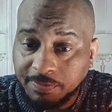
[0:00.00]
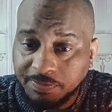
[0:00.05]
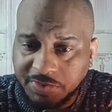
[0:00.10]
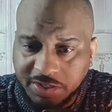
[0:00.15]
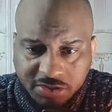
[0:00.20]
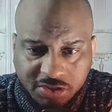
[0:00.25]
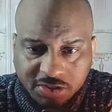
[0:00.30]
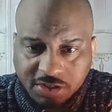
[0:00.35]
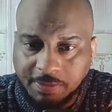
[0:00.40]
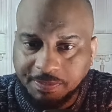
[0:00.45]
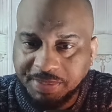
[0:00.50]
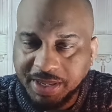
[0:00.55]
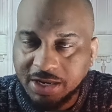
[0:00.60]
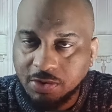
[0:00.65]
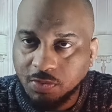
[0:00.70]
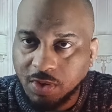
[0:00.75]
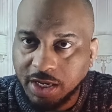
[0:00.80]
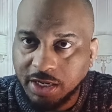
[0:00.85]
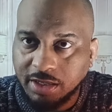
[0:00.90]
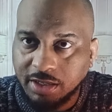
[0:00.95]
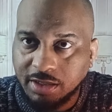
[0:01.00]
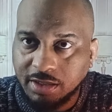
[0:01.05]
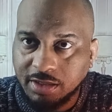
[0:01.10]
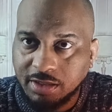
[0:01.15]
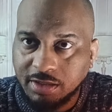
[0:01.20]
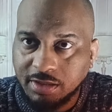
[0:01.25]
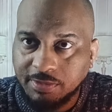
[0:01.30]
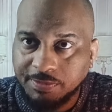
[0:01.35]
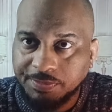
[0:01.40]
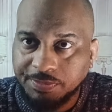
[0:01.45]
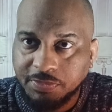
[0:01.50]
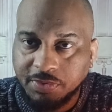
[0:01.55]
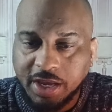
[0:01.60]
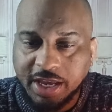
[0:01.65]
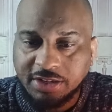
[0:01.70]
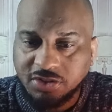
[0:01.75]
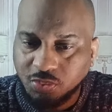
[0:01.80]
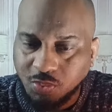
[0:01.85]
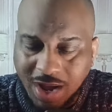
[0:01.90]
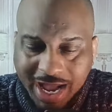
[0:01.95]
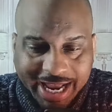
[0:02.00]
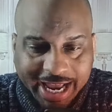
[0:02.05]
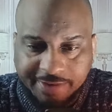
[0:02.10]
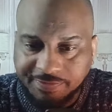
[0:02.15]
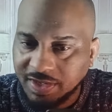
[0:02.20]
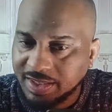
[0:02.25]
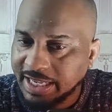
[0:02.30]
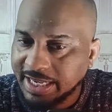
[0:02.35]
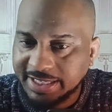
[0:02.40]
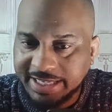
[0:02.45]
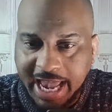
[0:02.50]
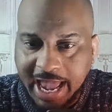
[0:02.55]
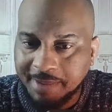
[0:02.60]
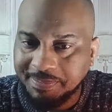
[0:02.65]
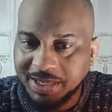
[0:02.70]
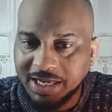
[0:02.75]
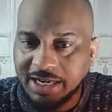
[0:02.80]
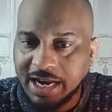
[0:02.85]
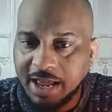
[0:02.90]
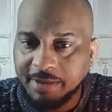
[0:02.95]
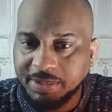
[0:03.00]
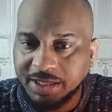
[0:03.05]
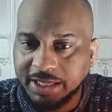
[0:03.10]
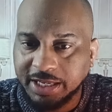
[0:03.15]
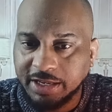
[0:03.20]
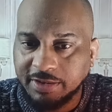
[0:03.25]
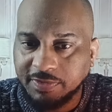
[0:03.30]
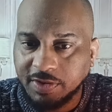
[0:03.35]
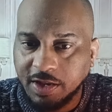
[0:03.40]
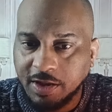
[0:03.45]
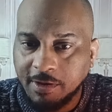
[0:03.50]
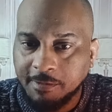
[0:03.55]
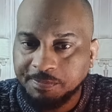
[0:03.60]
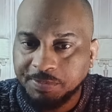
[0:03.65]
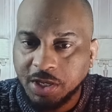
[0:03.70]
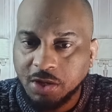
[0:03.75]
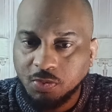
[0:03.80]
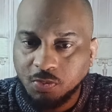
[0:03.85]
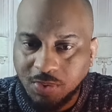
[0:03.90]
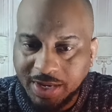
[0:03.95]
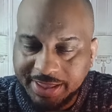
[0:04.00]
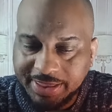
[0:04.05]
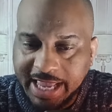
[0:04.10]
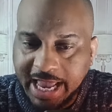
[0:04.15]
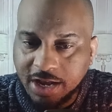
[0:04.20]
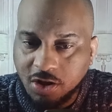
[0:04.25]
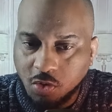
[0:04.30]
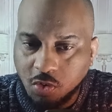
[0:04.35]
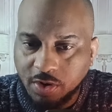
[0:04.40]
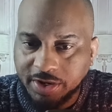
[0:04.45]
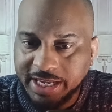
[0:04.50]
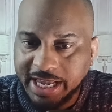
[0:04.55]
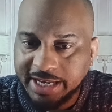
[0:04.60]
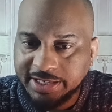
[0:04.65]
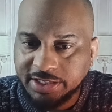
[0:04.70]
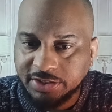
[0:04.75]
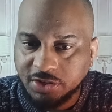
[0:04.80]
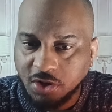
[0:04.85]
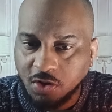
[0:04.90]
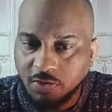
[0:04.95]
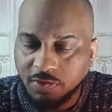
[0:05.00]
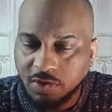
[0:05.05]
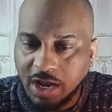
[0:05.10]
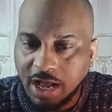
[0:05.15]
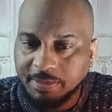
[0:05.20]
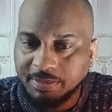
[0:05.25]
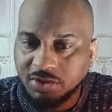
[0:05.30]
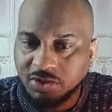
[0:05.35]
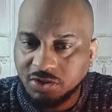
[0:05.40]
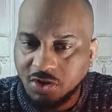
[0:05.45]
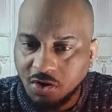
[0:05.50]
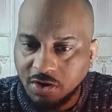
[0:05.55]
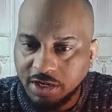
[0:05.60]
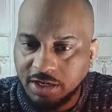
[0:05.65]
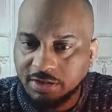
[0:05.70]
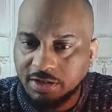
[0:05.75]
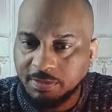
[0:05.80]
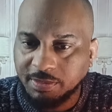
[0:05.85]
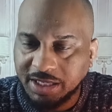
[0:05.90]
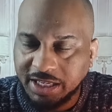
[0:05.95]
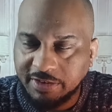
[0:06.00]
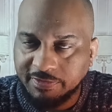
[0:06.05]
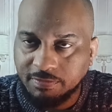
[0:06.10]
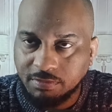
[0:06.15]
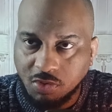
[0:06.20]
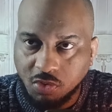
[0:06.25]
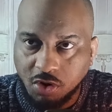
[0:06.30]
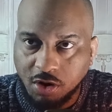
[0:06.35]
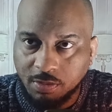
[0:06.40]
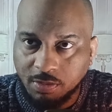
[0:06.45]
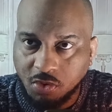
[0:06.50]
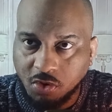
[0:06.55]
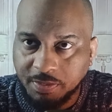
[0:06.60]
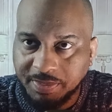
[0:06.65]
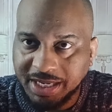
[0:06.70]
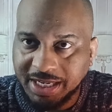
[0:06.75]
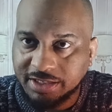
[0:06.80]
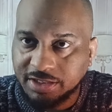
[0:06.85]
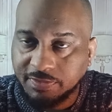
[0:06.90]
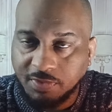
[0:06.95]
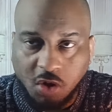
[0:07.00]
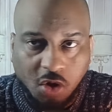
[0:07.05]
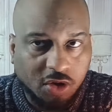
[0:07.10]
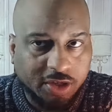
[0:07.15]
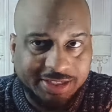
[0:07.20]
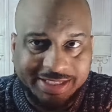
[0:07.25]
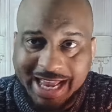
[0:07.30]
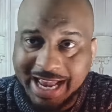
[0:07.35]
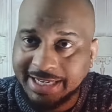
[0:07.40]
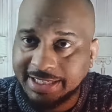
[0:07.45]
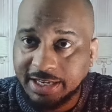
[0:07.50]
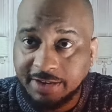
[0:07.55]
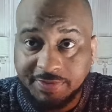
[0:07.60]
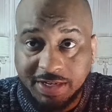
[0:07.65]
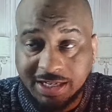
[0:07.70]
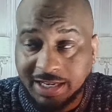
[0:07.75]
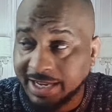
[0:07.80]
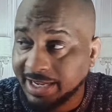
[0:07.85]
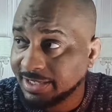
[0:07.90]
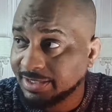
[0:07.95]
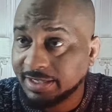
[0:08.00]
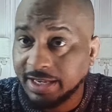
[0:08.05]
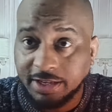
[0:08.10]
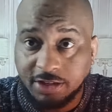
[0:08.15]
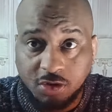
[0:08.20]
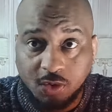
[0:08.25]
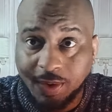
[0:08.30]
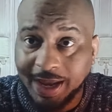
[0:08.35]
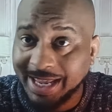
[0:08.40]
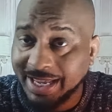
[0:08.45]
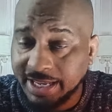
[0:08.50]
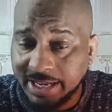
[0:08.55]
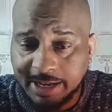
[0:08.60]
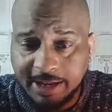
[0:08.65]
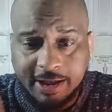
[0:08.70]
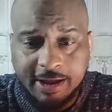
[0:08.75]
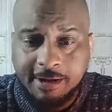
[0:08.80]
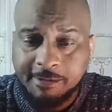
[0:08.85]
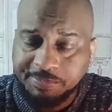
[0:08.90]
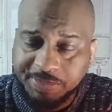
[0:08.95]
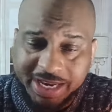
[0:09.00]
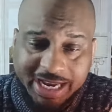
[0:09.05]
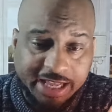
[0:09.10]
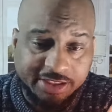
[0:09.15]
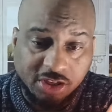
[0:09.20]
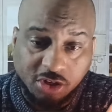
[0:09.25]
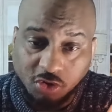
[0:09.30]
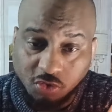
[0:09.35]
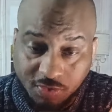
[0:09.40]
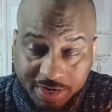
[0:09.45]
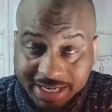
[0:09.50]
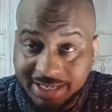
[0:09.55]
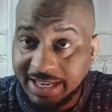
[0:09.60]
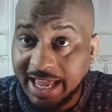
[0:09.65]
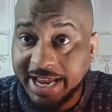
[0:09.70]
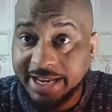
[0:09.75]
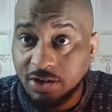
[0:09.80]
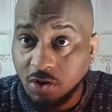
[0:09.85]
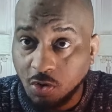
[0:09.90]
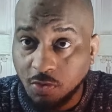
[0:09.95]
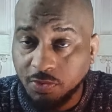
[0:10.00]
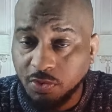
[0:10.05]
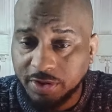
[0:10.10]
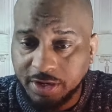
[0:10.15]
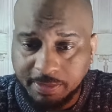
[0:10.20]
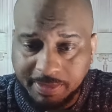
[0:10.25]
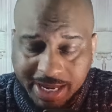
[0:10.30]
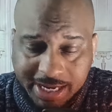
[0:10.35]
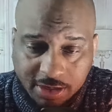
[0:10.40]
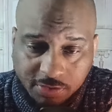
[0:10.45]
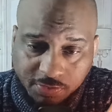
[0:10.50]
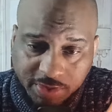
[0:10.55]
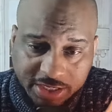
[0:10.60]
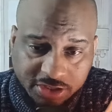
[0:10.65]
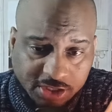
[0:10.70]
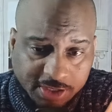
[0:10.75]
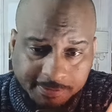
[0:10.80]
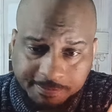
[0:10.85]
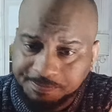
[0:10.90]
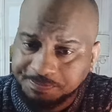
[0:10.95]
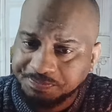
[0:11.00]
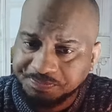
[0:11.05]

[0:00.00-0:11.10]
This is a big one. It's why everything's happening, I believe. When that court case is over, I'm starting to believe more and more because of all this activity. Like I said, UAE, they got the green light over in the MENA region.